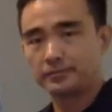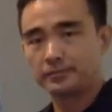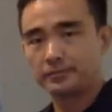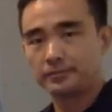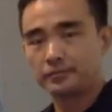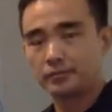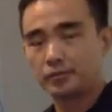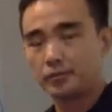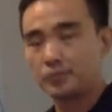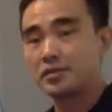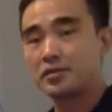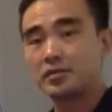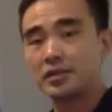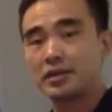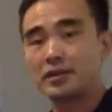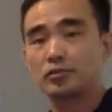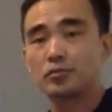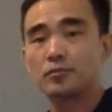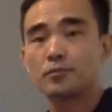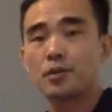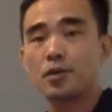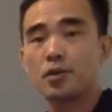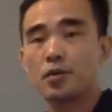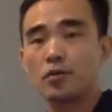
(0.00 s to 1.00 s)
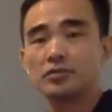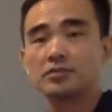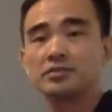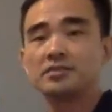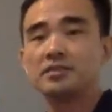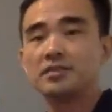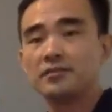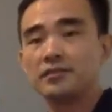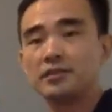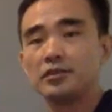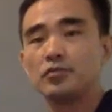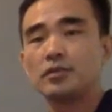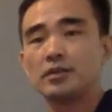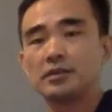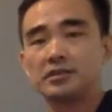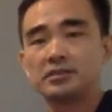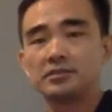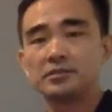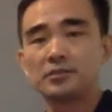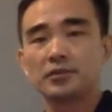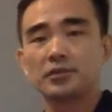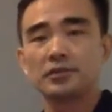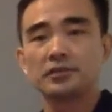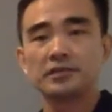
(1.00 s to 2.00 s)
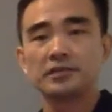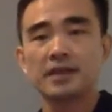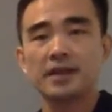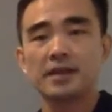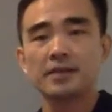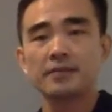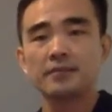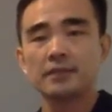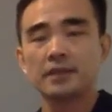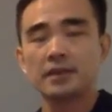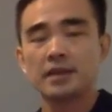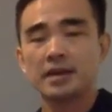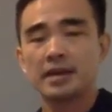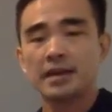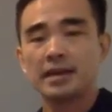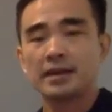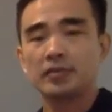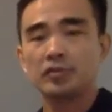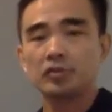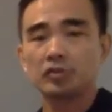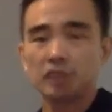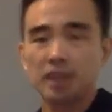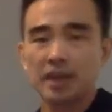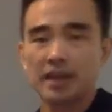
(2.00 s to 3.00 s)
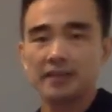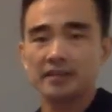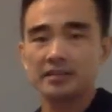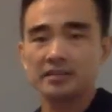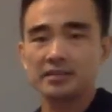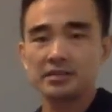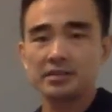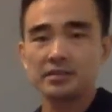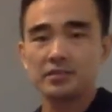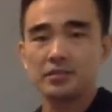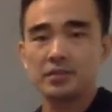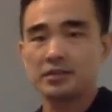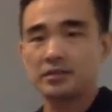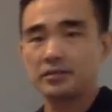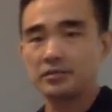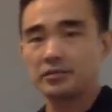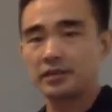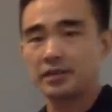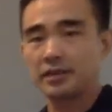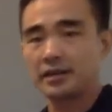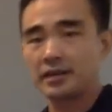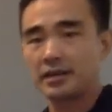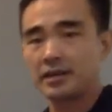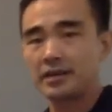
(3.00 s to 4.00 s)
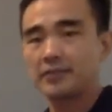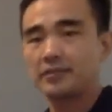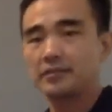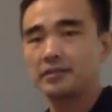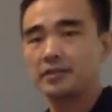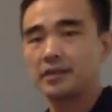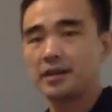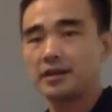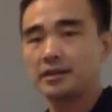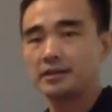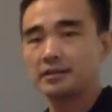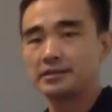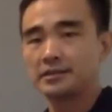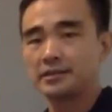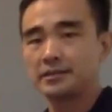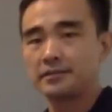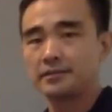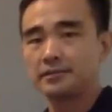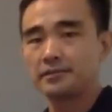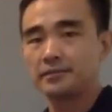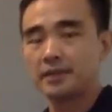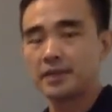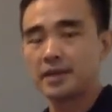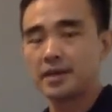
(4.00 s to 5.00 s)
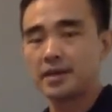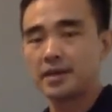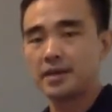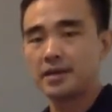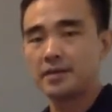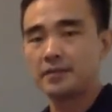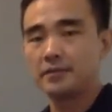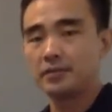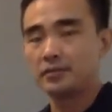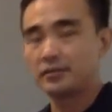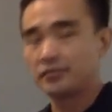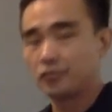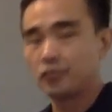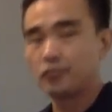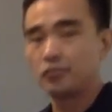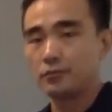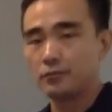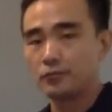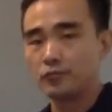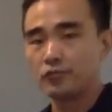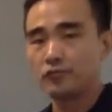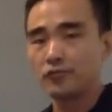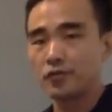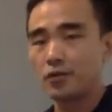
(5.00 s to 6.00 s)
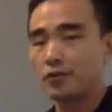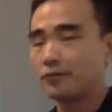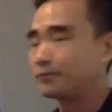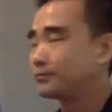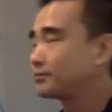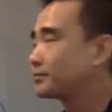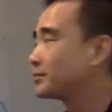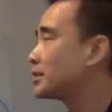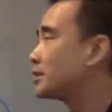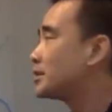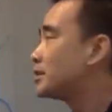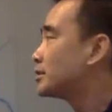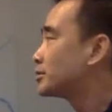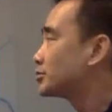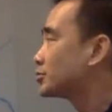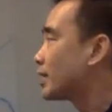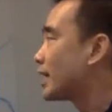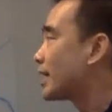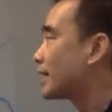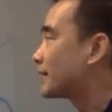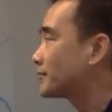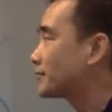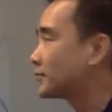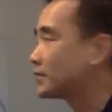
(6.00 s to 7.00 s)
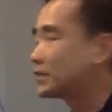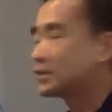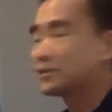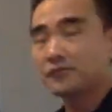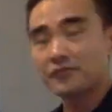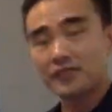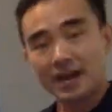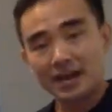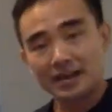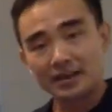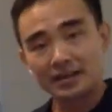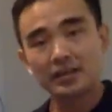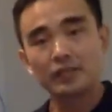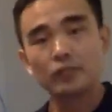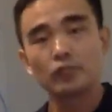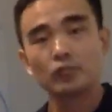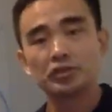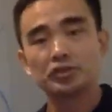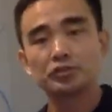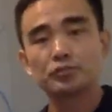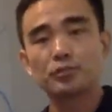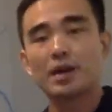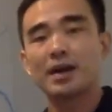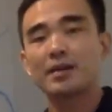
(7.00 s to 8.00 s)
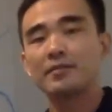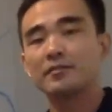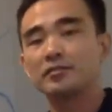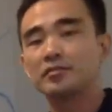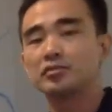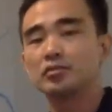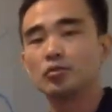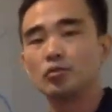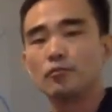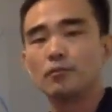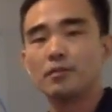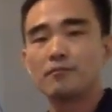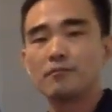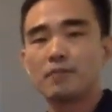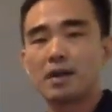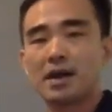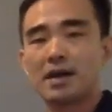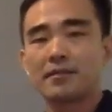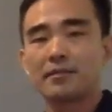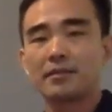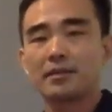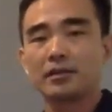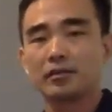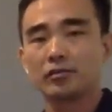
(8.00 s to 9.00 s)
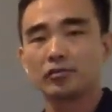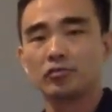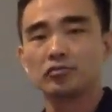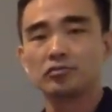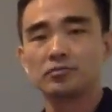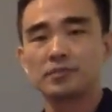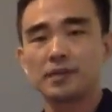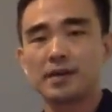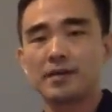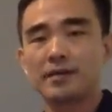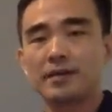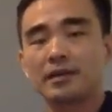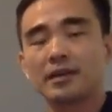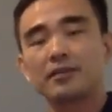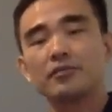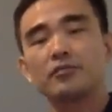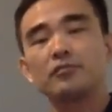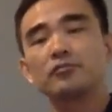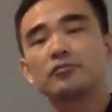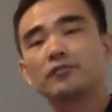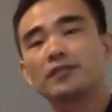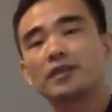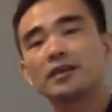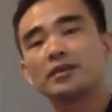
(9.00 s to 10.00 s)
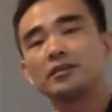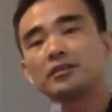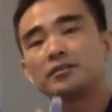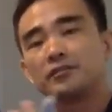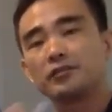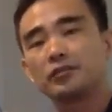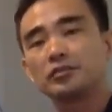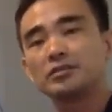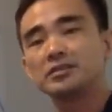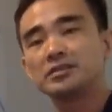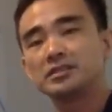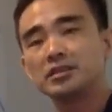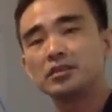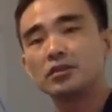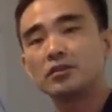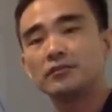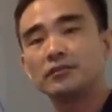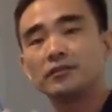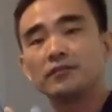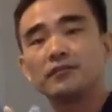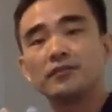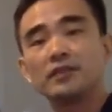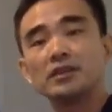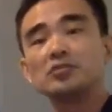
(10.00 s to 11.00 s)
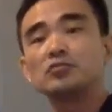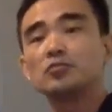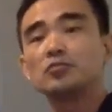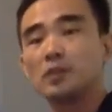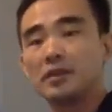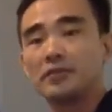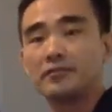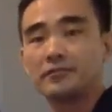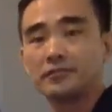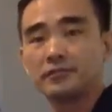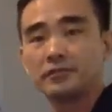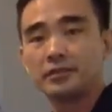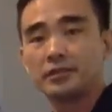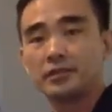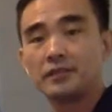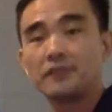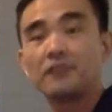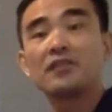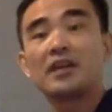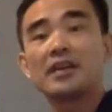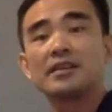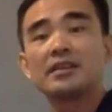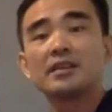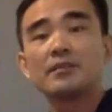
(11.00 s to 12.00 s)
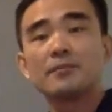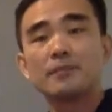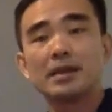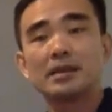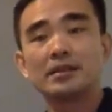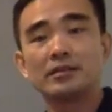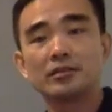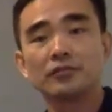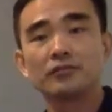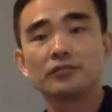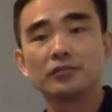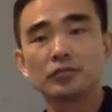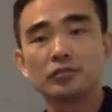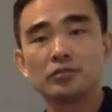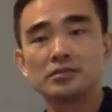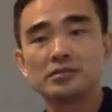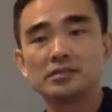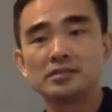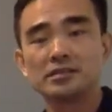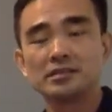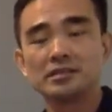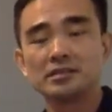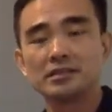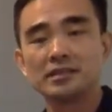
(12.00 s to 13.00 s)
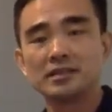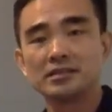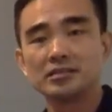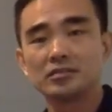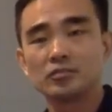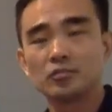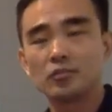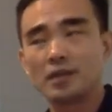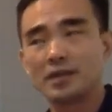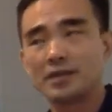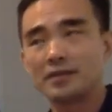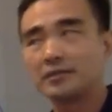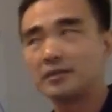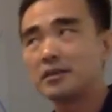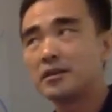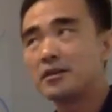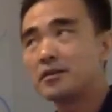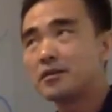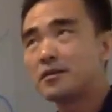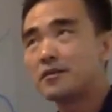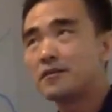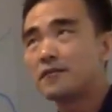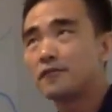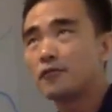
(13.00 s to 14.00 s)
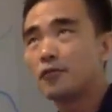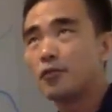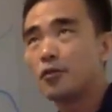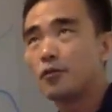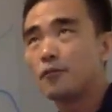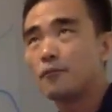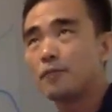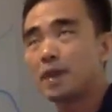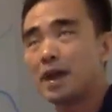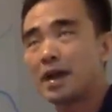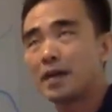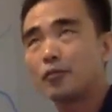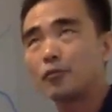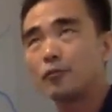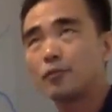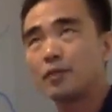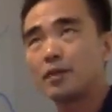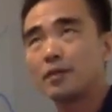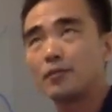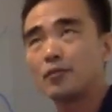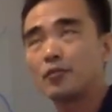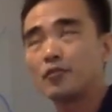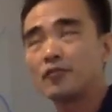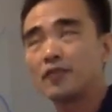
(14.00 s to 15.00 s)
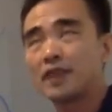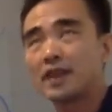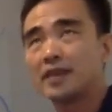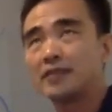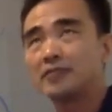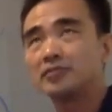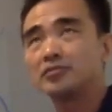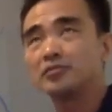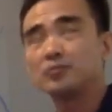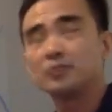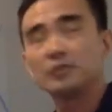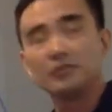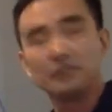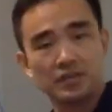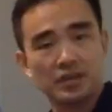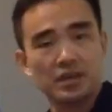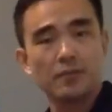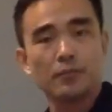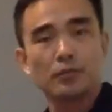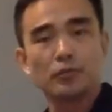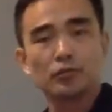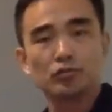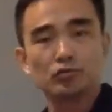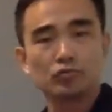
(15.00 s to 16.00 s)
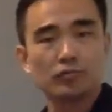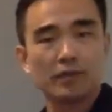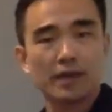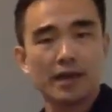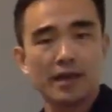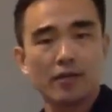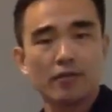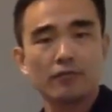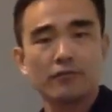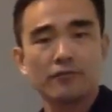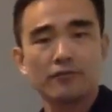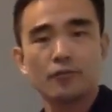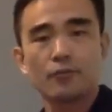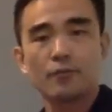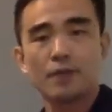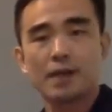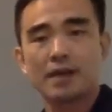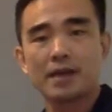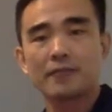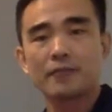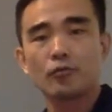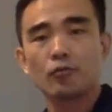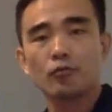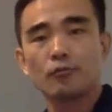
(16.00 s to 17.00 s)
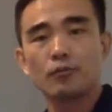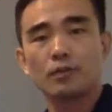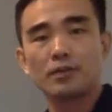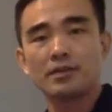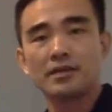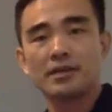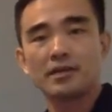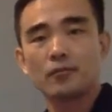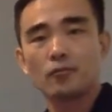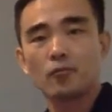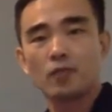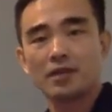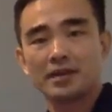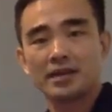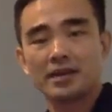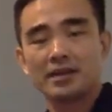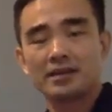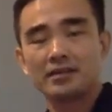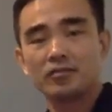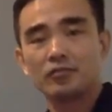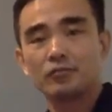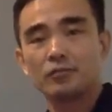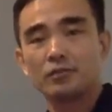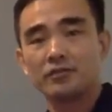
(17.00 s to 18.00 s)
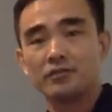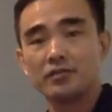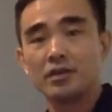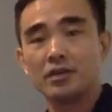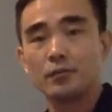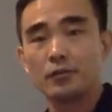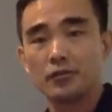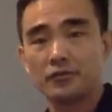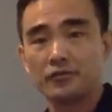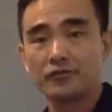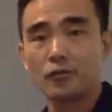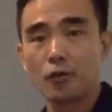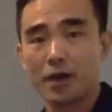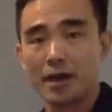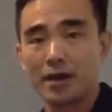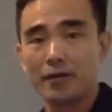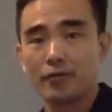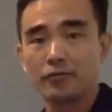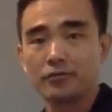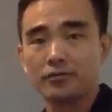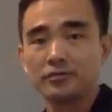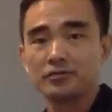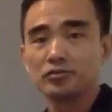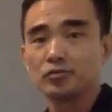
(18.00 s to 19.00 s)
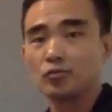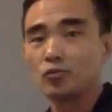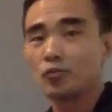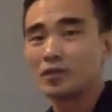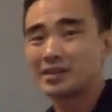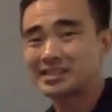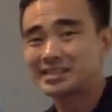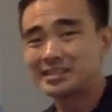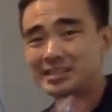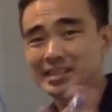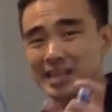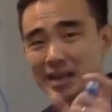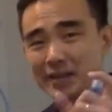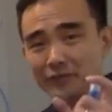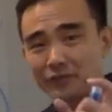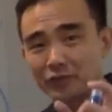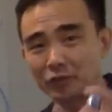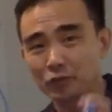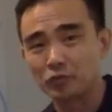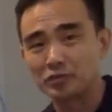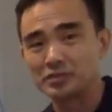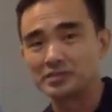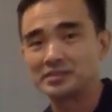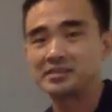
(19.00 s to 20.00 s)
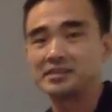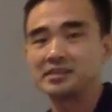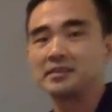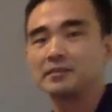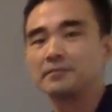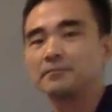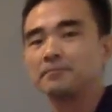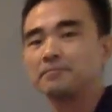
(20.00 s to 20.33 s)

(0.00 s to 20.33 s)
Probably you'd like to pause the video at this point of time and check, see whether you can get the answer and before we move on. So after finding which pipe is the open pipe and closed pipe, I'd like you to find the frequency of the first wave, the fundamental frequency. That's when for pipe open at both ends, you'll be V upon 2L. For pipe open at one end, you'll be V upon 4L. So what's that frequency?